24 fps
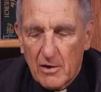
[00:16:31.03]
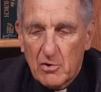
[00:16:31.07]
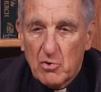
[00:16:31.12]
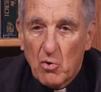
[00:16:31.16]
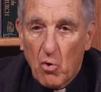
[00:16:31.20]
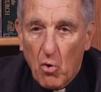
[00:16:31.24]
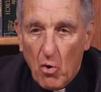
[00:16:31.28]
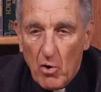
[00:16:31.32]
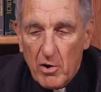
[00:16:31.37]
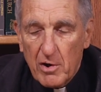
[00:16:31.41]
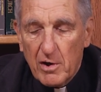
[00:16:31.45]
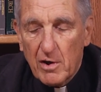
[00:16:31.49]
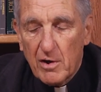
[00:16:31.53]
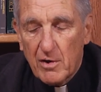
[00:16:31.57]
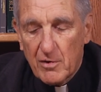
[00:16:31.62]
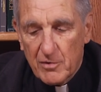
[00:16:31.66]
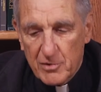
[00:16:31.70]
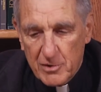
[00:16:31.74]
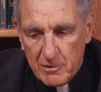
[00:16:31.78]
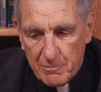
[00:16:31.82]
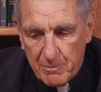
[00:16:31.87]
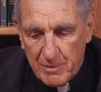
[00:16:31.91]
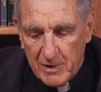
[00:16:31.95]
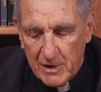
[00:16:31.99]
according
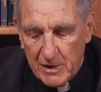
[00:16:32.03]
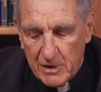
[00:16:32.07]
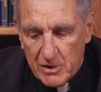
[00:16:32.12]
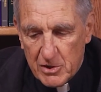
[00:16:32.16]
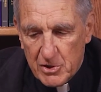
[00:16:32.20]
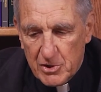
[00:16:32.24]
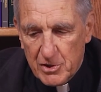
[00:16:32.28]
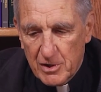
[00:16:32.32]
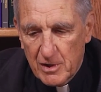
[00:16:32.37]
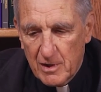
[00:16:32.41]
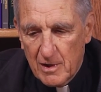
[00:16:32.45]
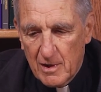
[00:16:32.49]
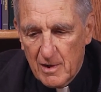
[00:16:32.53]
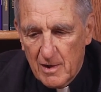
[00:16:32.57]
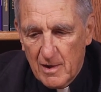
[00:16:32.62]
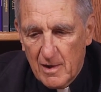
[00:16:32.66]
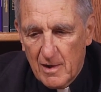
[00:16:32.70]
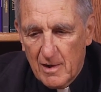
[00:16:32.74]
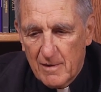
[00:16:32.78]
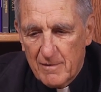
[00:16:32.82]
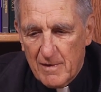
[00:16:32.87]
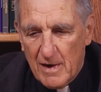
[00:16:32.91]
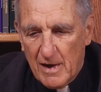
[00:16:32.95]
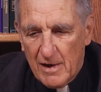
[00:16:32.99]
to speech.
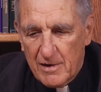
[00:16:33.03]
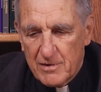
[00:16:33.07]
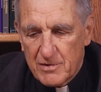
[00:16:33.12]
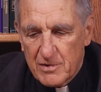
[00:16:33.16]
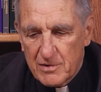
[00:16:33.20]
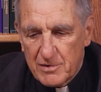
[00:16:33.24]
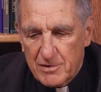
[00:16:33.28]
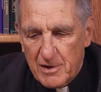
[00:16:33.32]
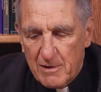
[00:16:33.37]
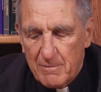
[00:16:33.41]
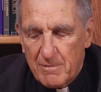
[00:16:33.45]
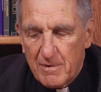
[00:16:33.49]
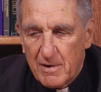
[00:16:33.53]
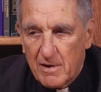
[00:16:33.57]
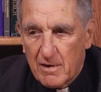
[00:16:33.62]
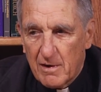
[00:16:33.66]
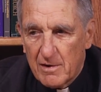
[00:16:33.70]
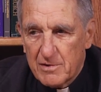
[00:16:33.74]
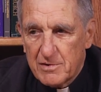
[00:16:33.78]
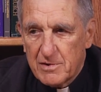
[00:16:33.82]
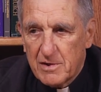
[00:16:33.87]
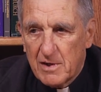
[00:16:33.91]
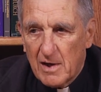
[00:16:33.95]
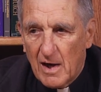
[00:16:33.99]
That is to say,
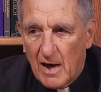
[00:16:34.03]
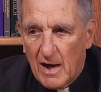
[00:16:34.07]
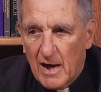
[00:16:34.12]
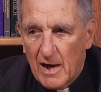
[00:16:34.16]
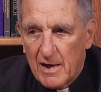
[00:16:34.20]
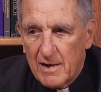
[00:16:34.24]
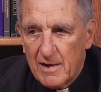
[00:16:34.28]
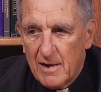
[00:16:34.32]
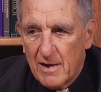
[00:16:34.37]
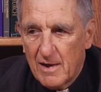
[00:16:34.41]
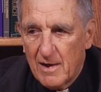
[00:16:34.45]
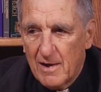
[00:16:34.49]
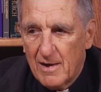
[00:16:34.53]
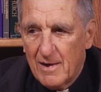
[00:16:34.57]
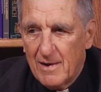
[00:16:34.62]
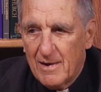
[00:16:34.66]
because God